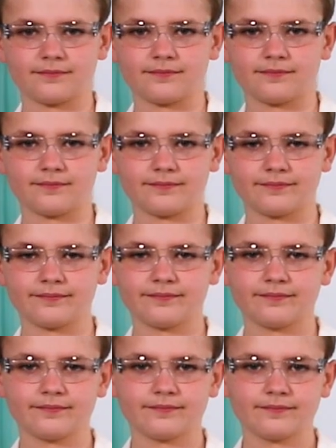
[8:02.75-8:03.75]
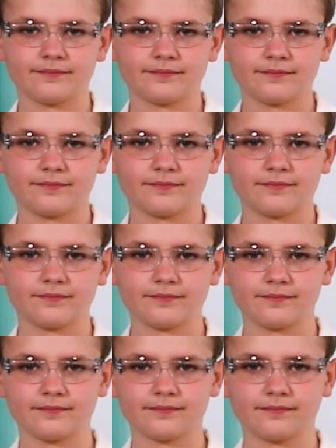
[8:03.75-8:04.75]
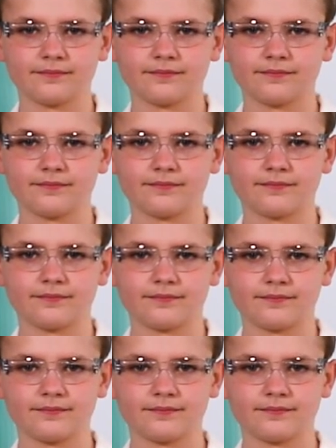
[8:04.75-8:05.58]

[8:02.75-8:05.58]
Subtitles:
(not speaking)